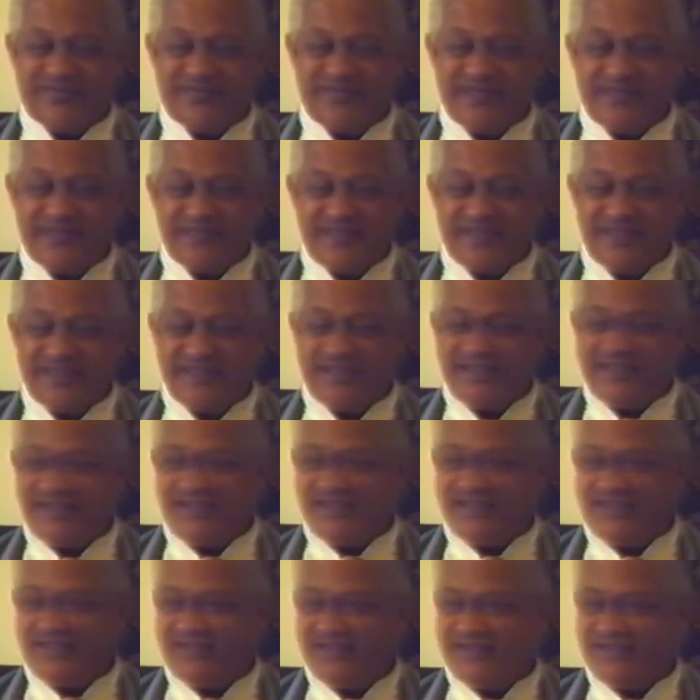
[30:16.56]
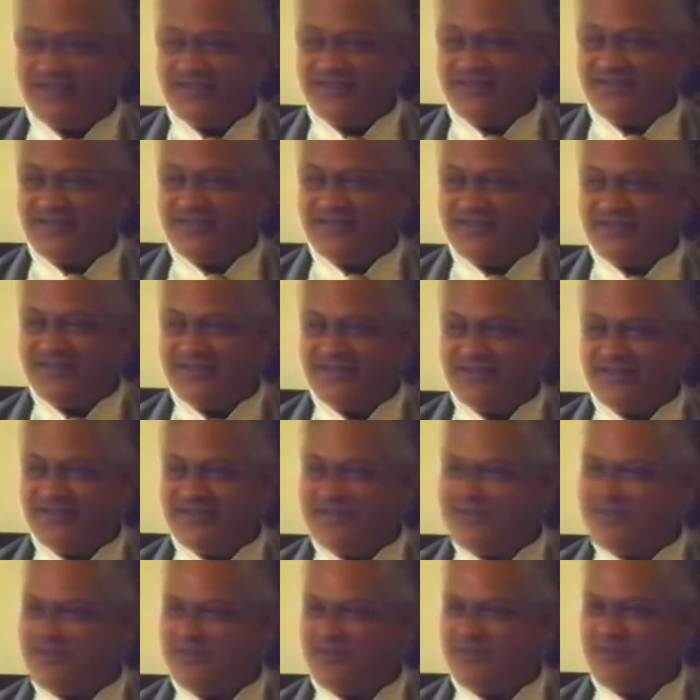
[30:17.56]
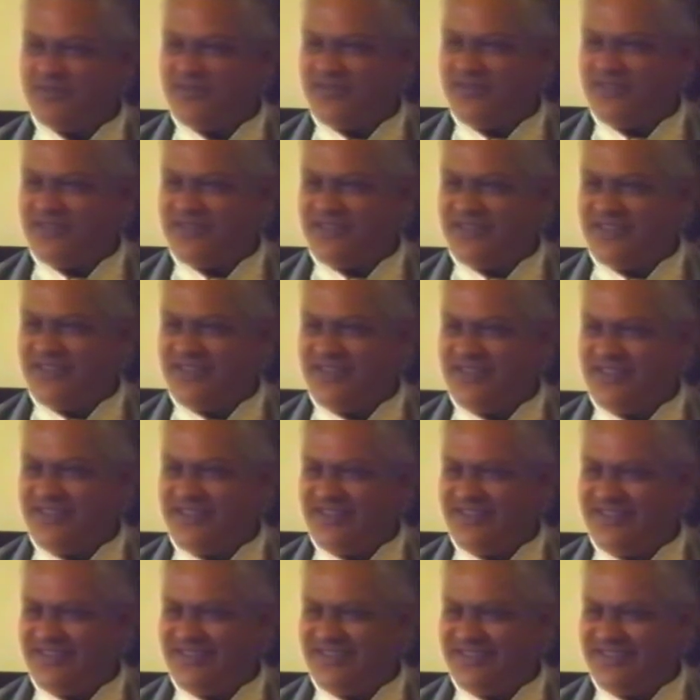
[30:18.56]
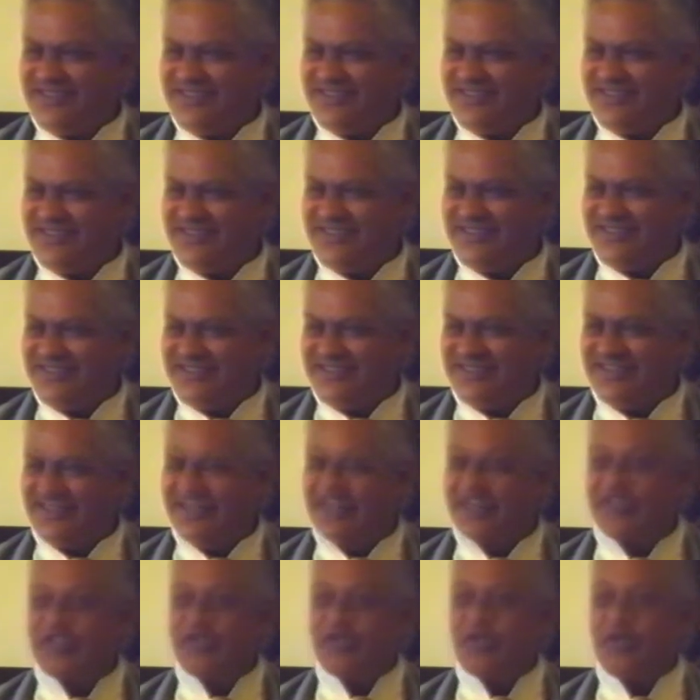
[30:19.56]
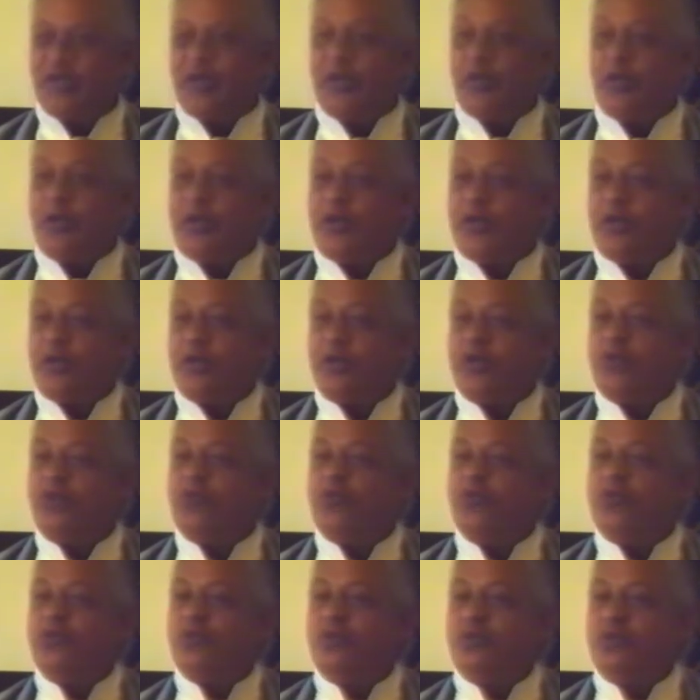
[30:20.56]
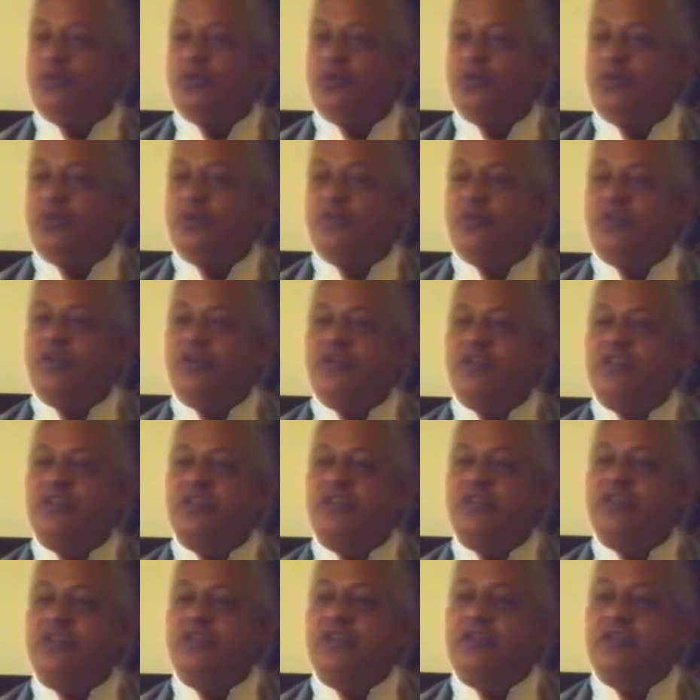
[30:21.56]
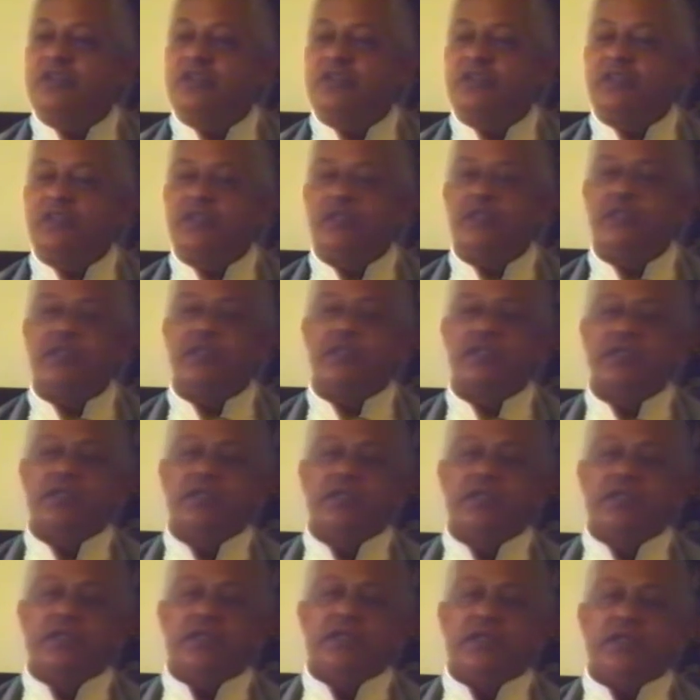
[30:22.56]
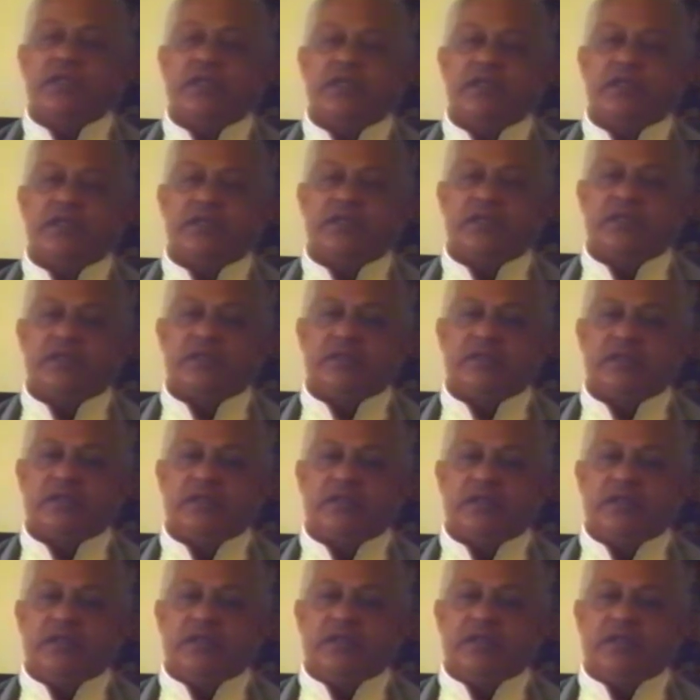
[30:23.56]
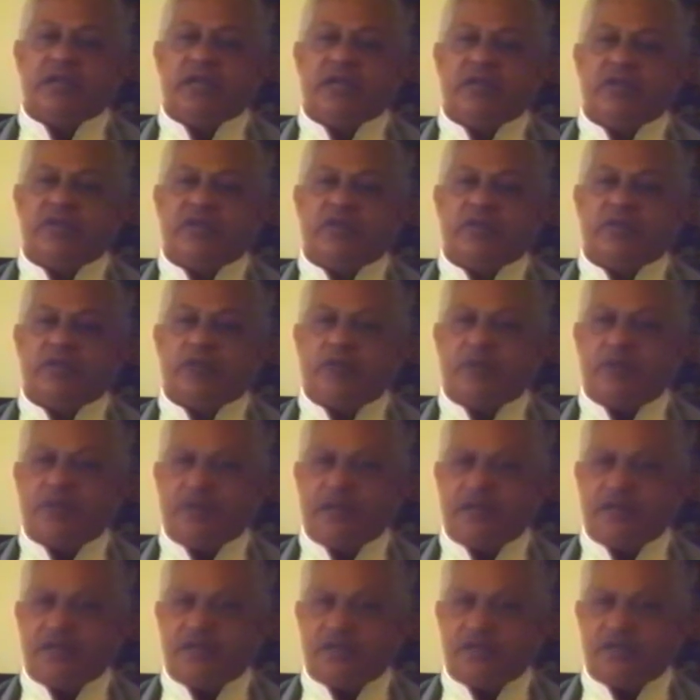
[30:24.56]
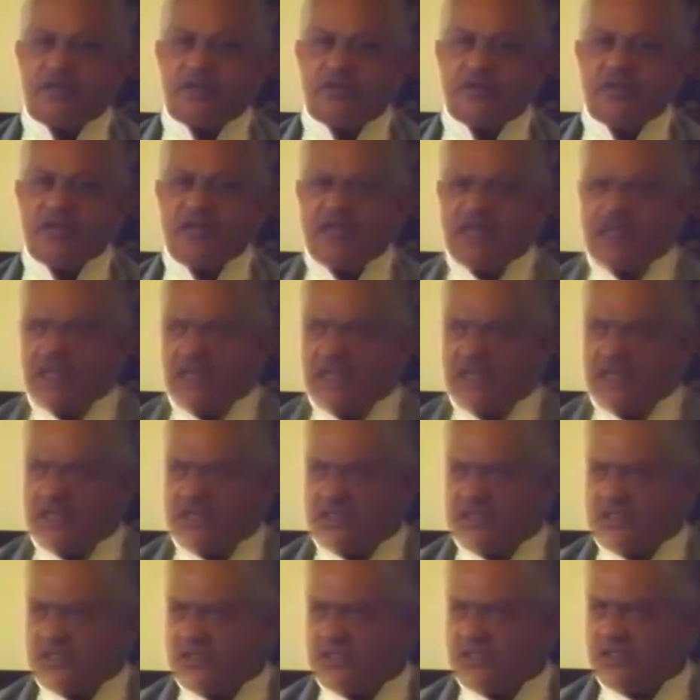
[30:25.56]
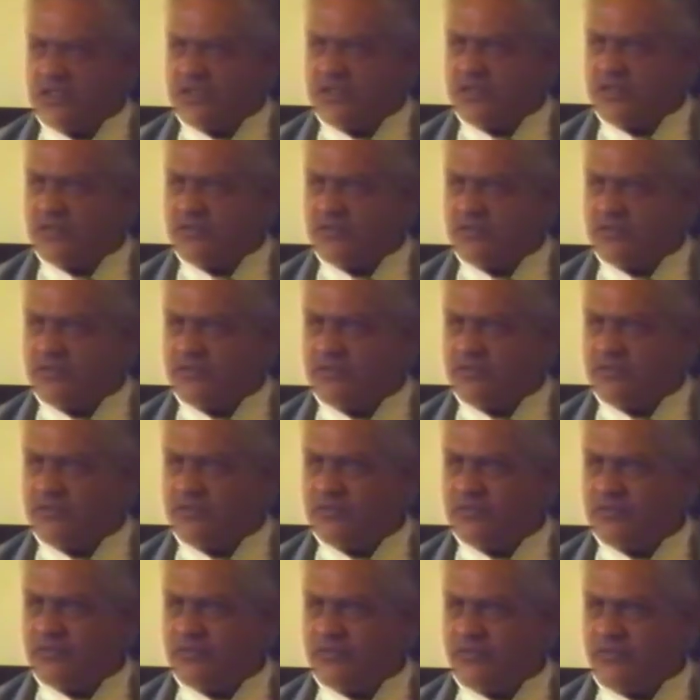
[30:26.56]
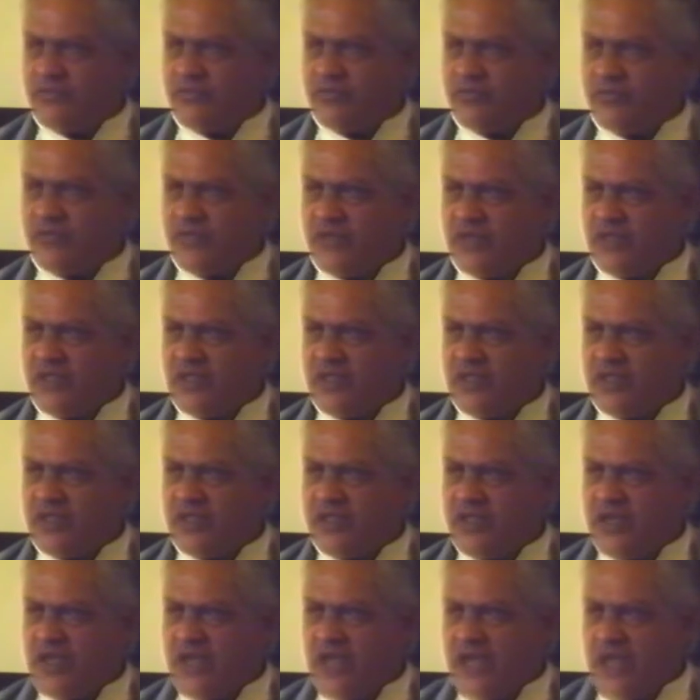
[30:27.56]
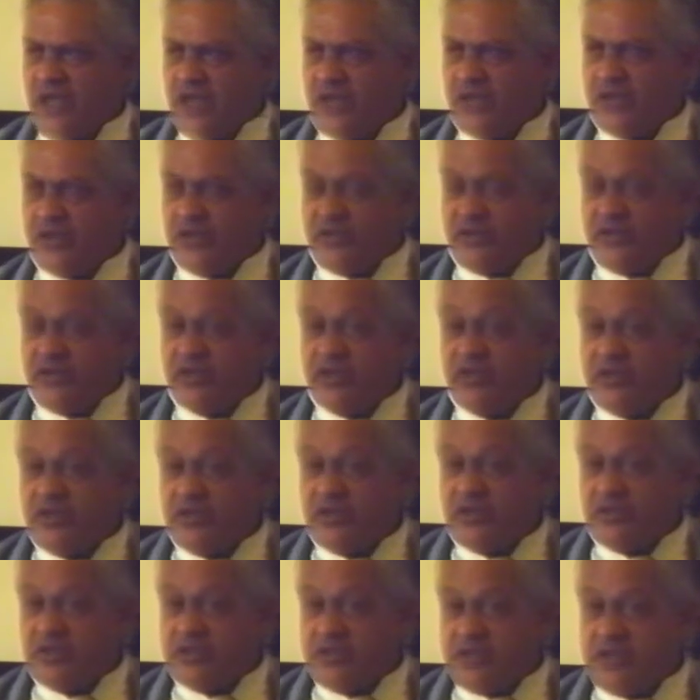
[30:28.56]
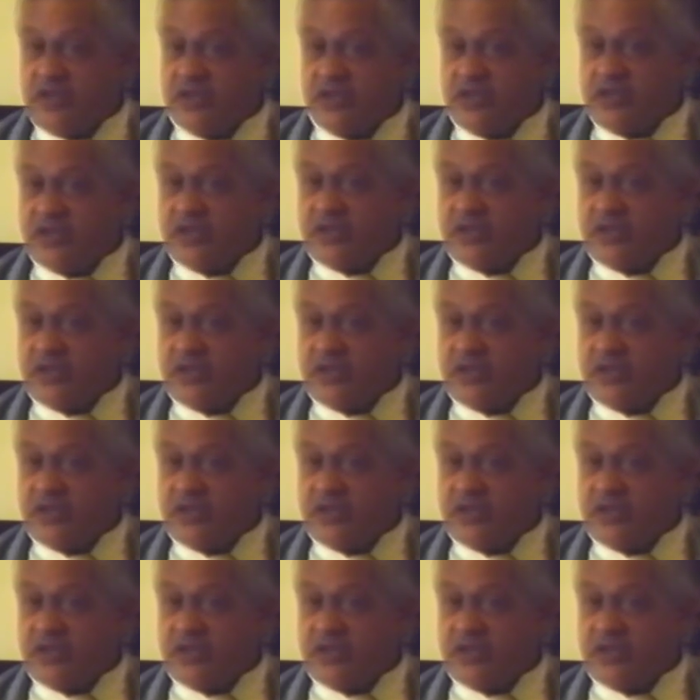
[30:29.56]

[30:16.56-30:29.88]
You see? Simple, really. So what do we do when we face difficulties is have the proper attitude, analyze it. That how difficult is